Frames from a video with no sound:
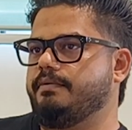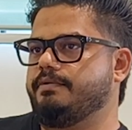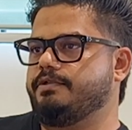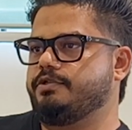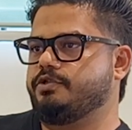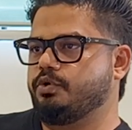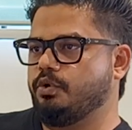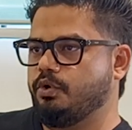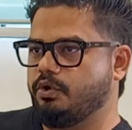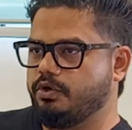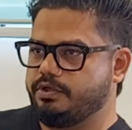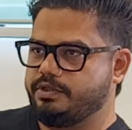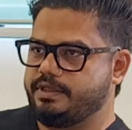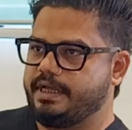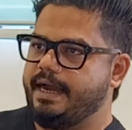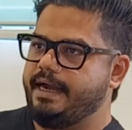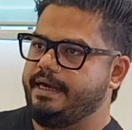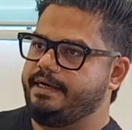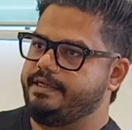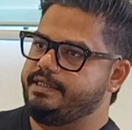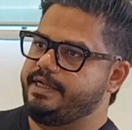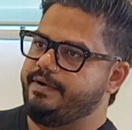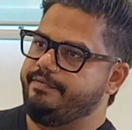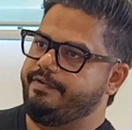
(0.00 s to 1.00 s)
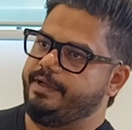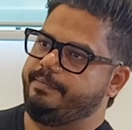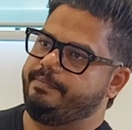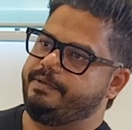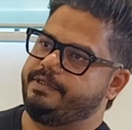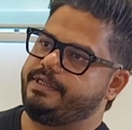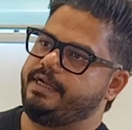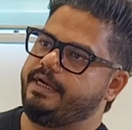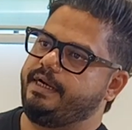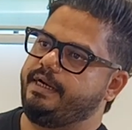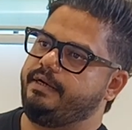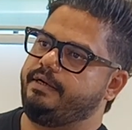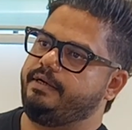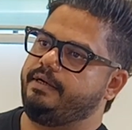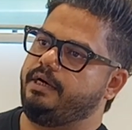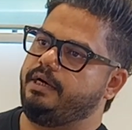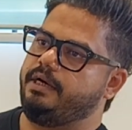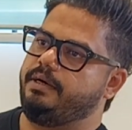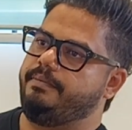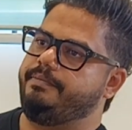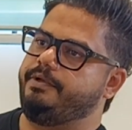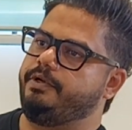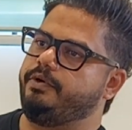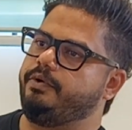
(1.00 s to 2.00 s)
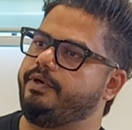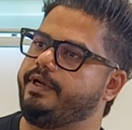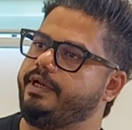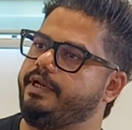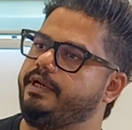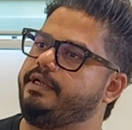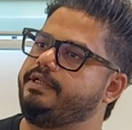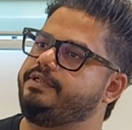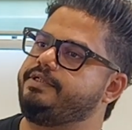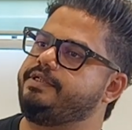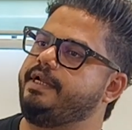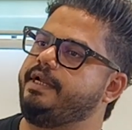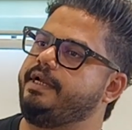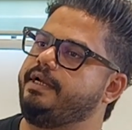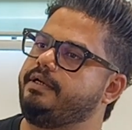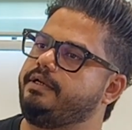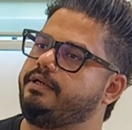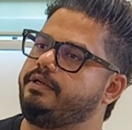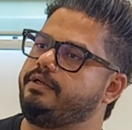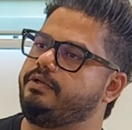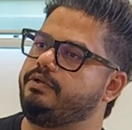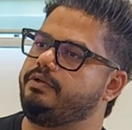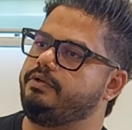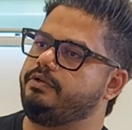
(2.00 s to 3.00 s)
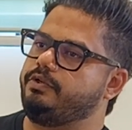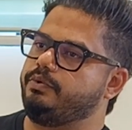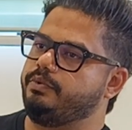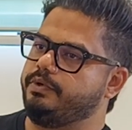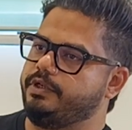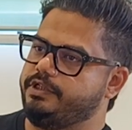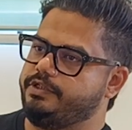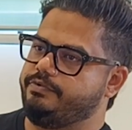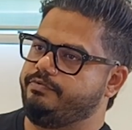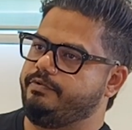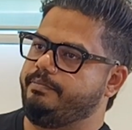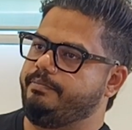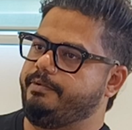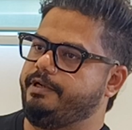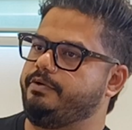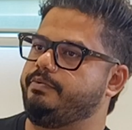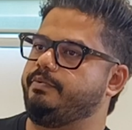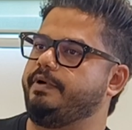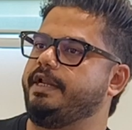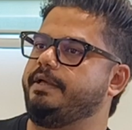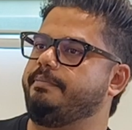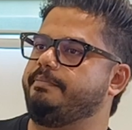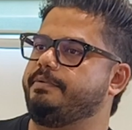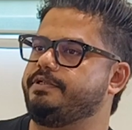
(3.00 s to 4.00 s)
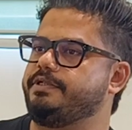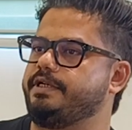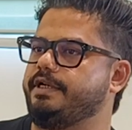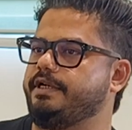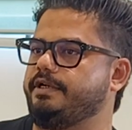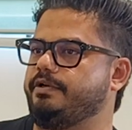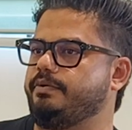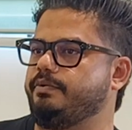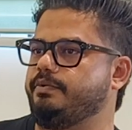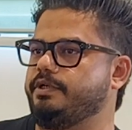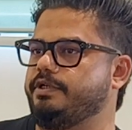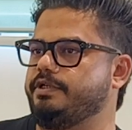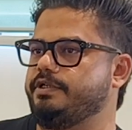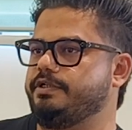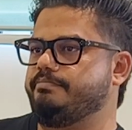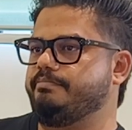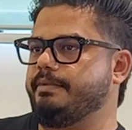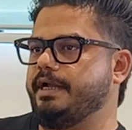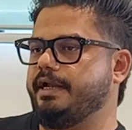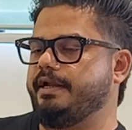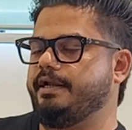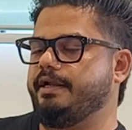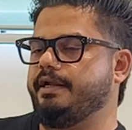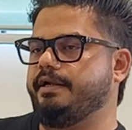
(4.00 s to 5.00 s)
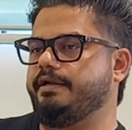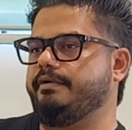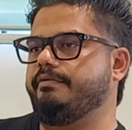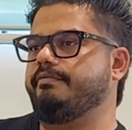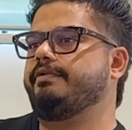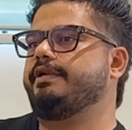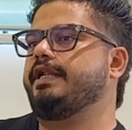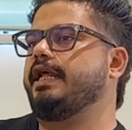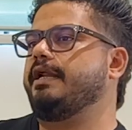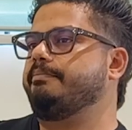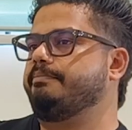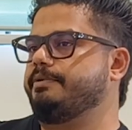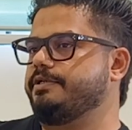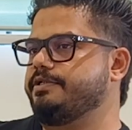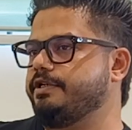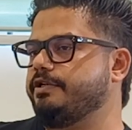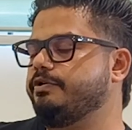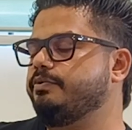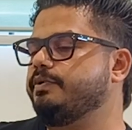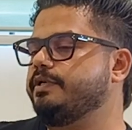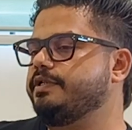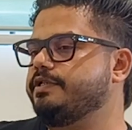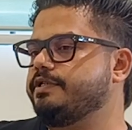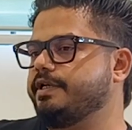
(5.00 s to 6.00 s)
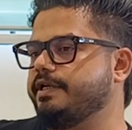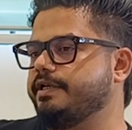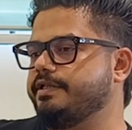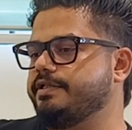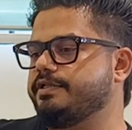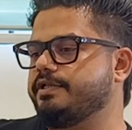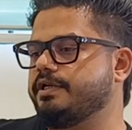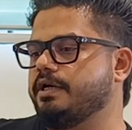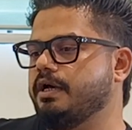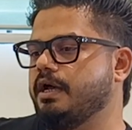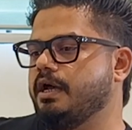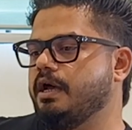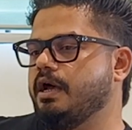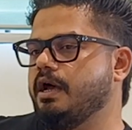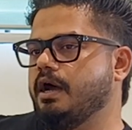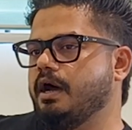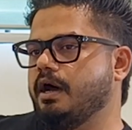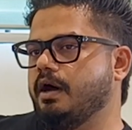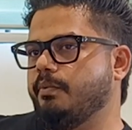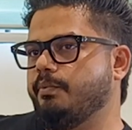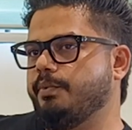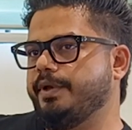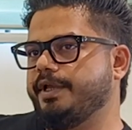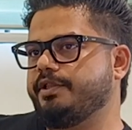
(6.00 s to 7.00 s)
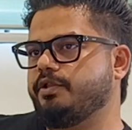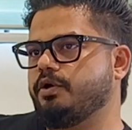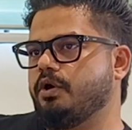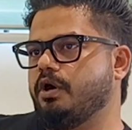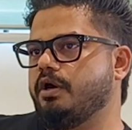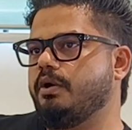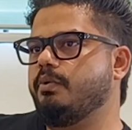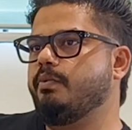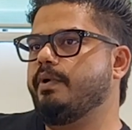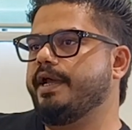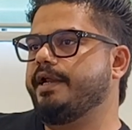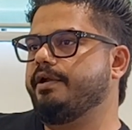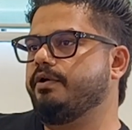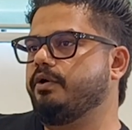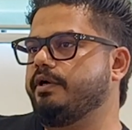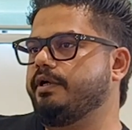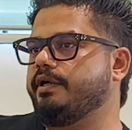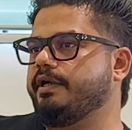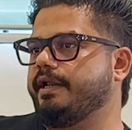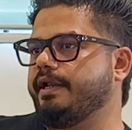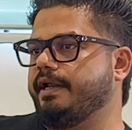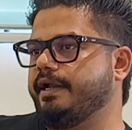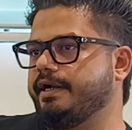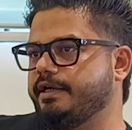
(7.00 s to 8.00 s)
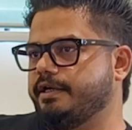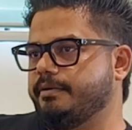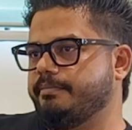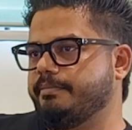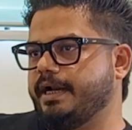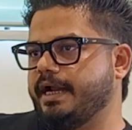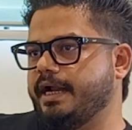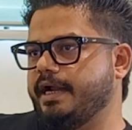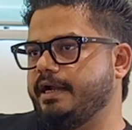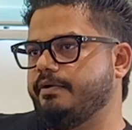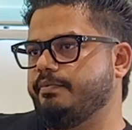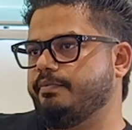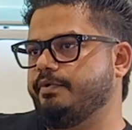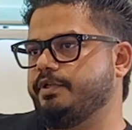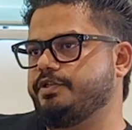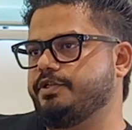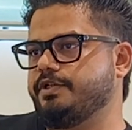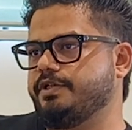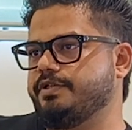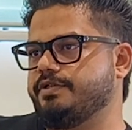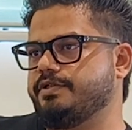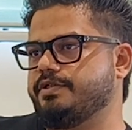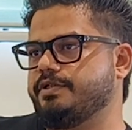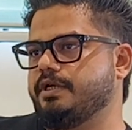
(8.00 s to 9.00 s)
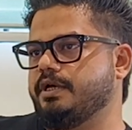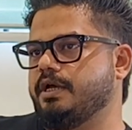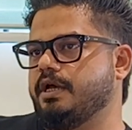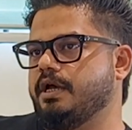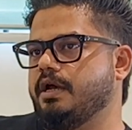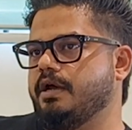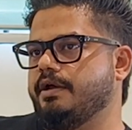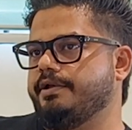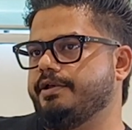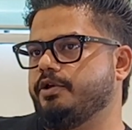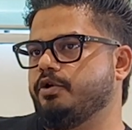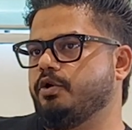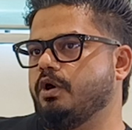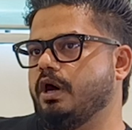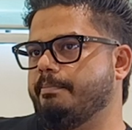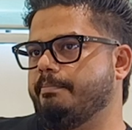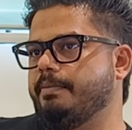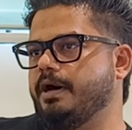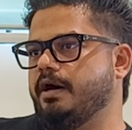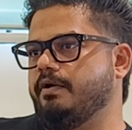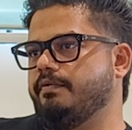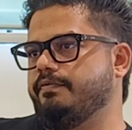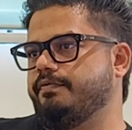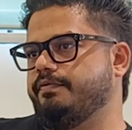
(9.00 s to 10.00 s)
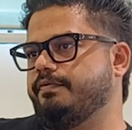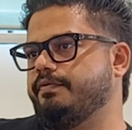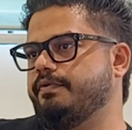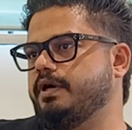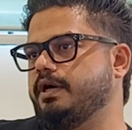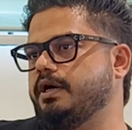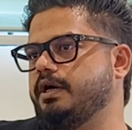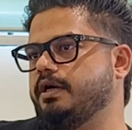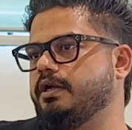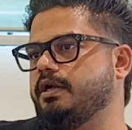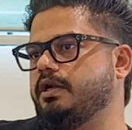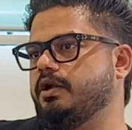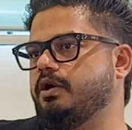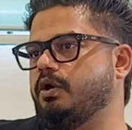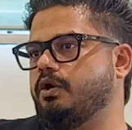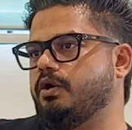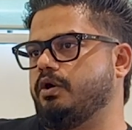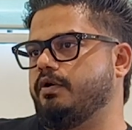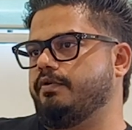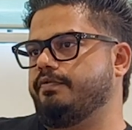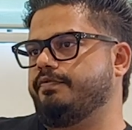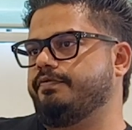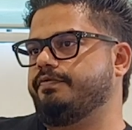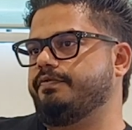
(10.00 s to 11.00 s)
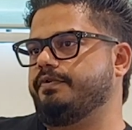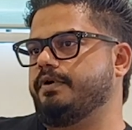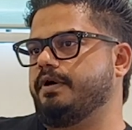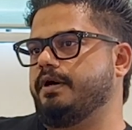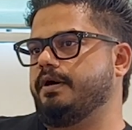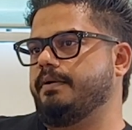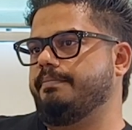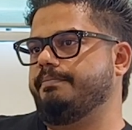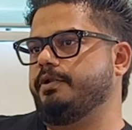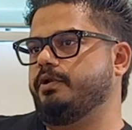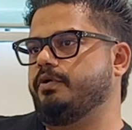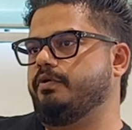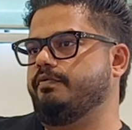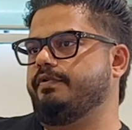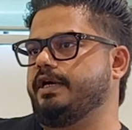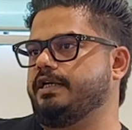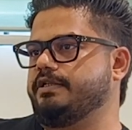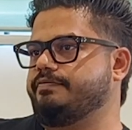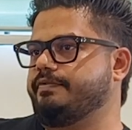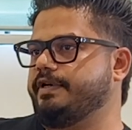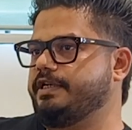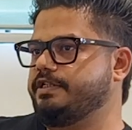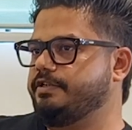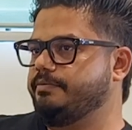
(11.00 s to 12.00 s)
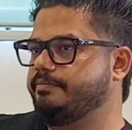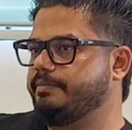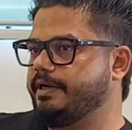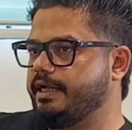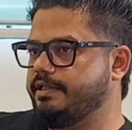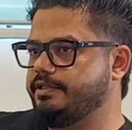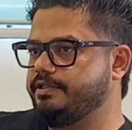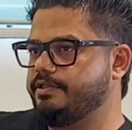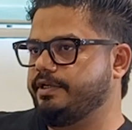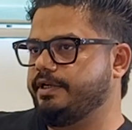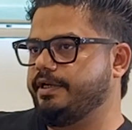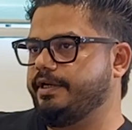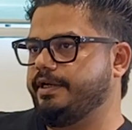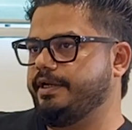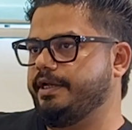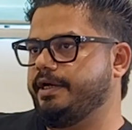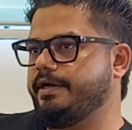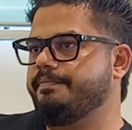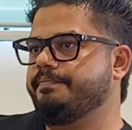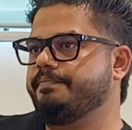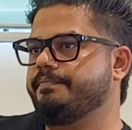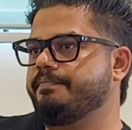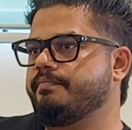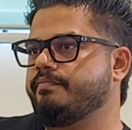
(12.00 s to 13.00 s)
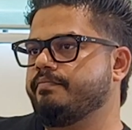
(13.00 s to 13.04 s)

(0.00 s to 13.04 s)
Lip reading: stores had 70% real estate towards women, 20% towards men, and 10% towards kids. We thought, why not create a brand which is above a lot of fast fashion brands in India